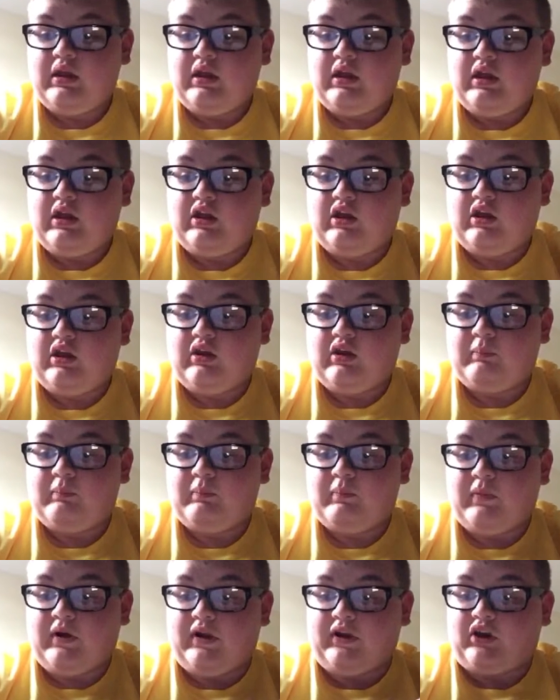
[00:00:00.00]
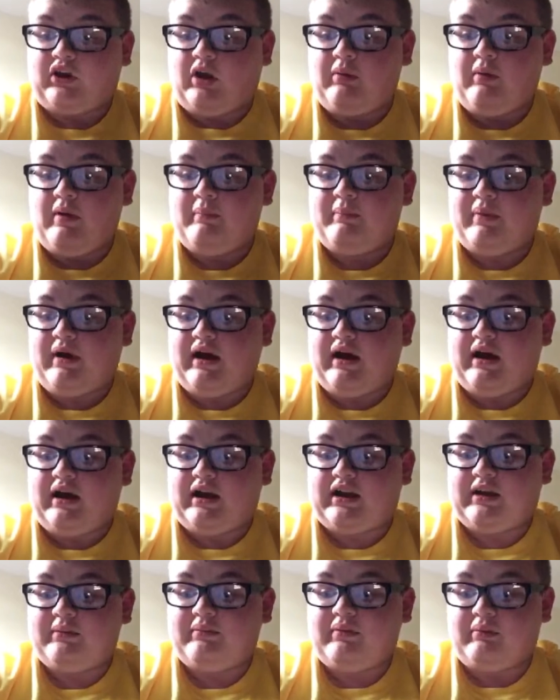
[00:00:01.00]
And the comment bar
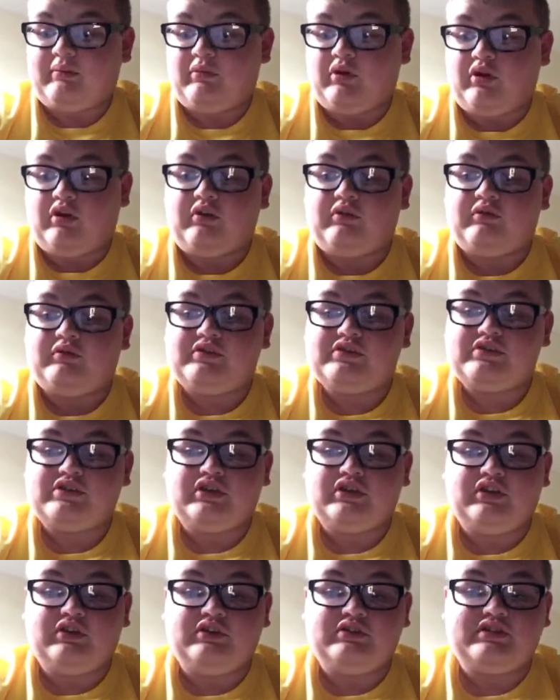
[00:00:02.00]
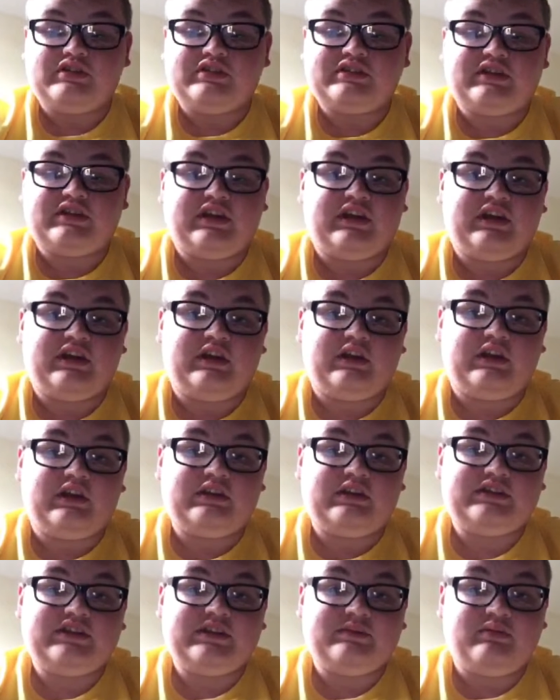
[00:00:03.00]
can be moved so users
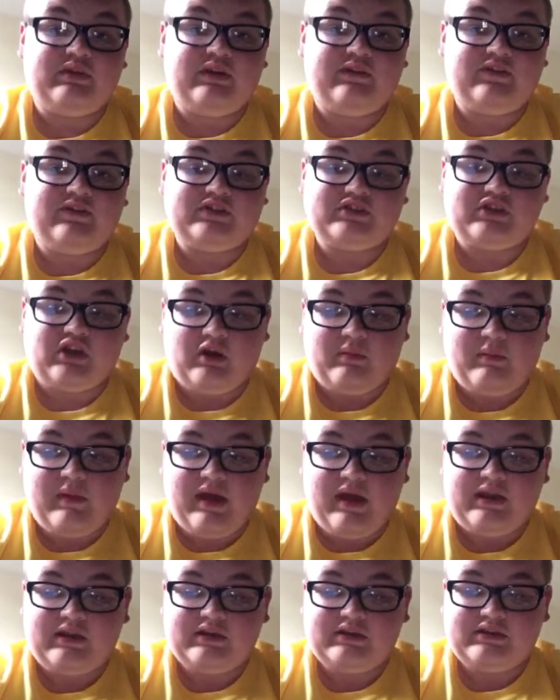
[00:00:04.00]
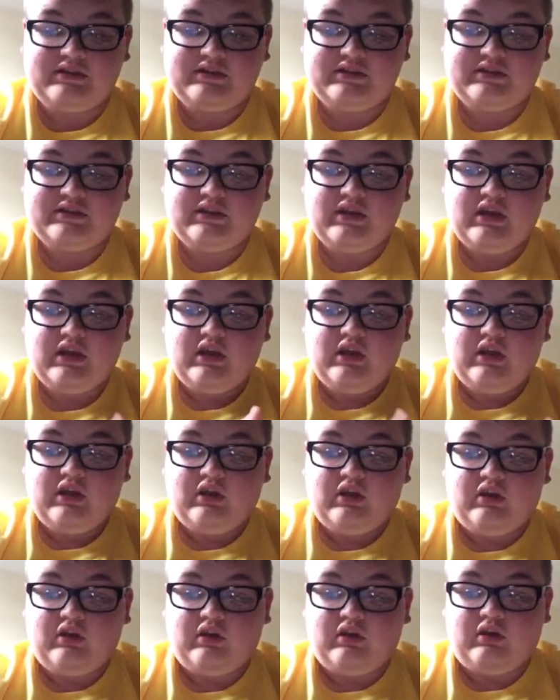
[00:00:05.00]
can see previous comments.
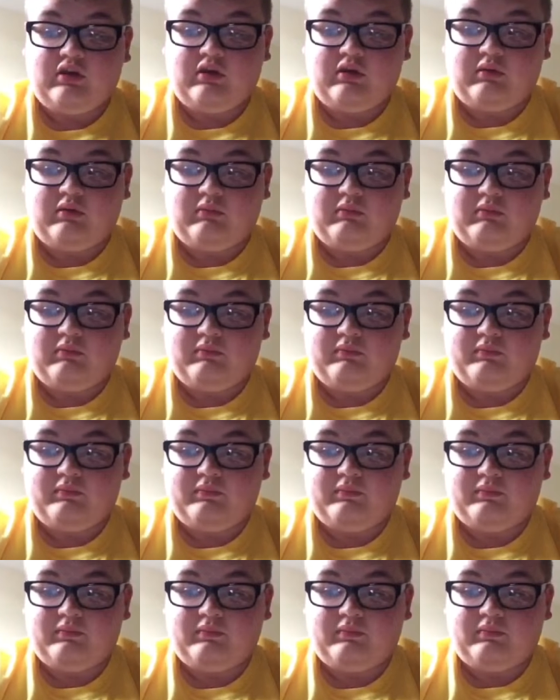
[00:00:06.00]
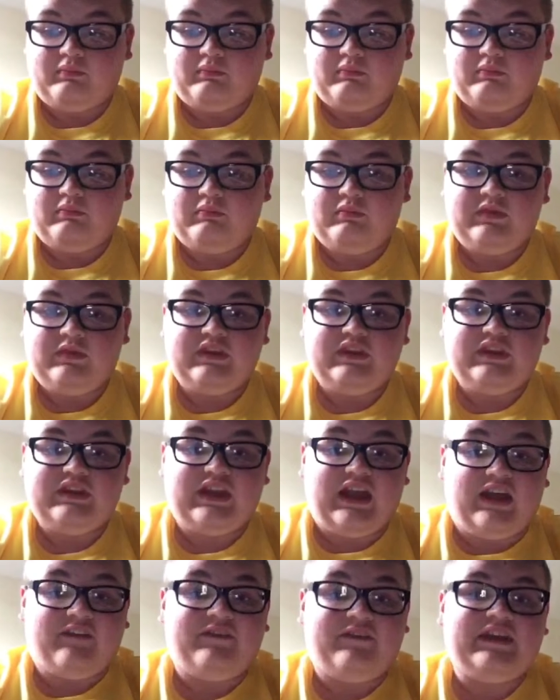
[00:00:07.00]
I
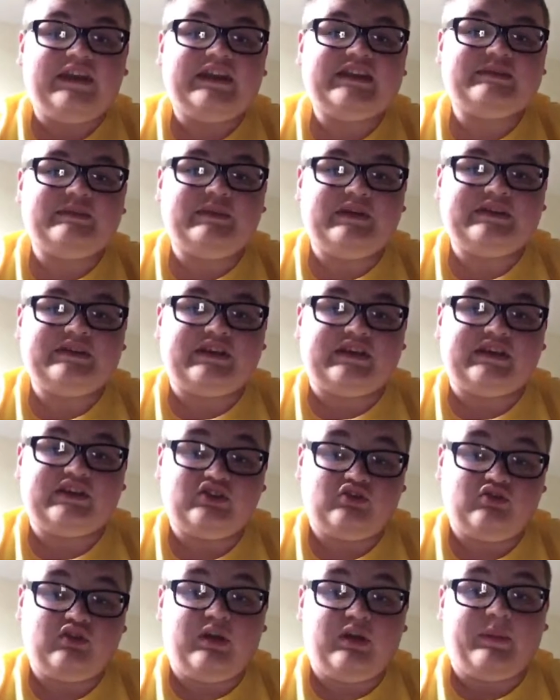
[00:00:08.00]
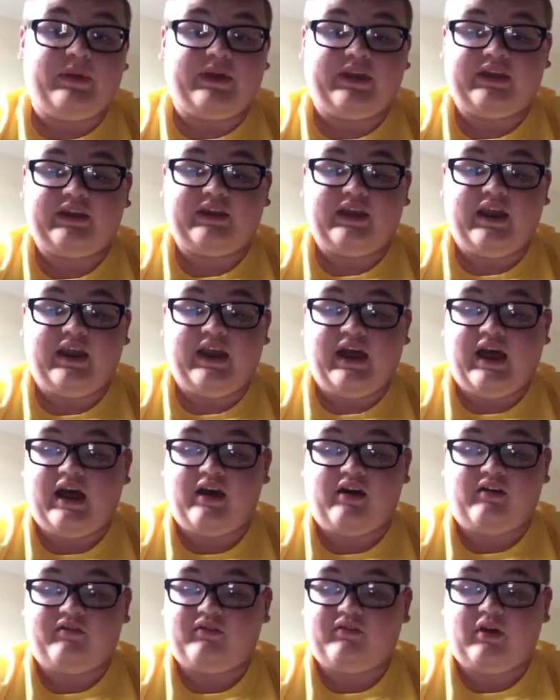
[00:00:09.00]
think this means that the streamer can then
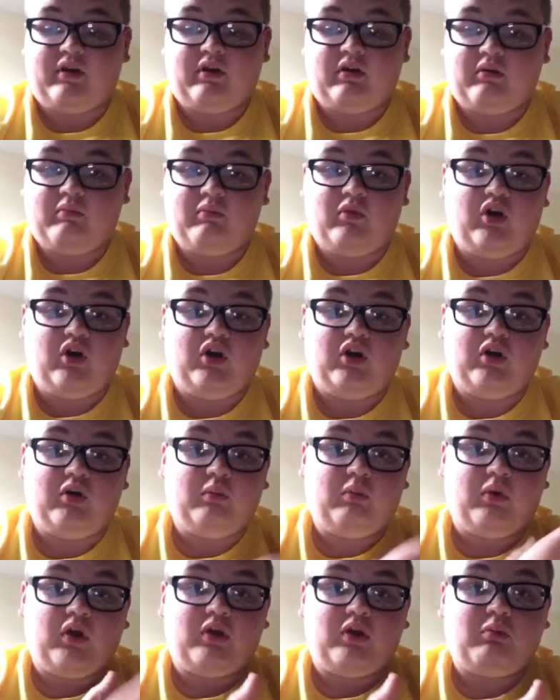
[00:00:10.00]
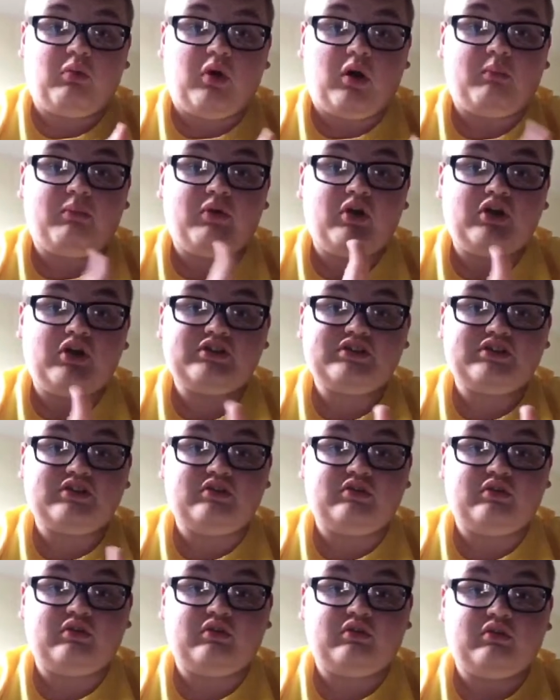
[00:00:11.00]
have a more one-on-one
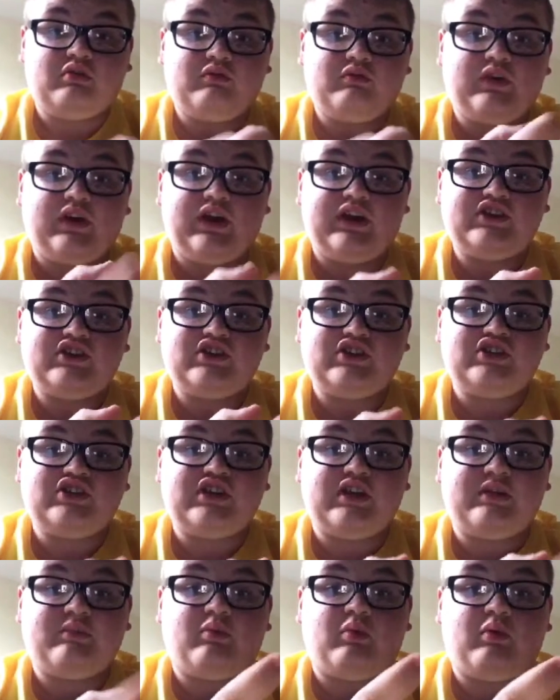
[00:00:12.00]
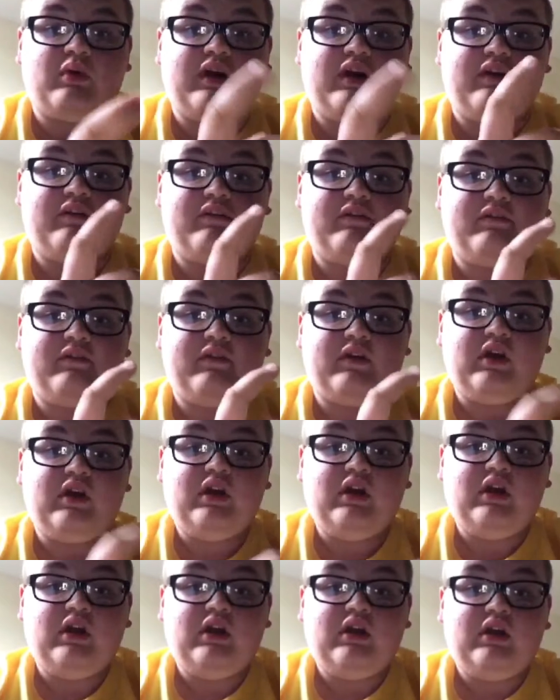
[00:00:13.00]
personal relationship with
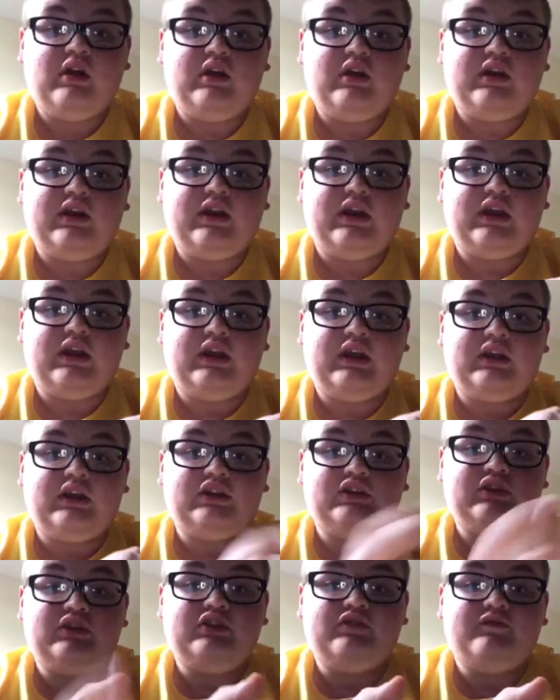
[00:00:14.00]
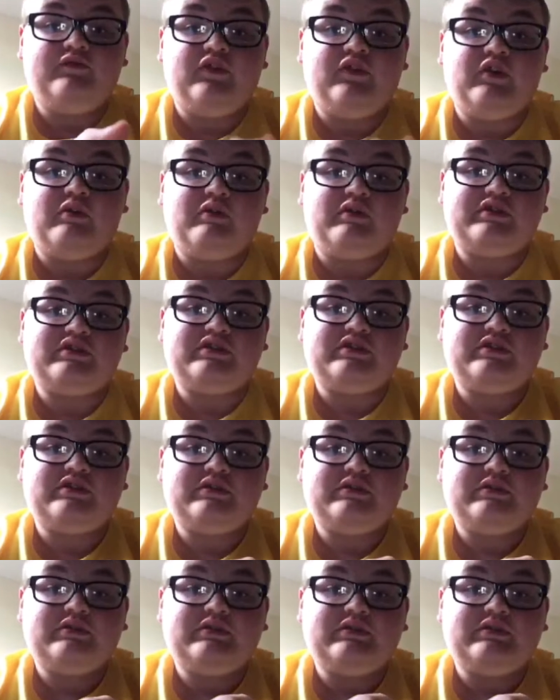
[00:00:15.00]
the viewers.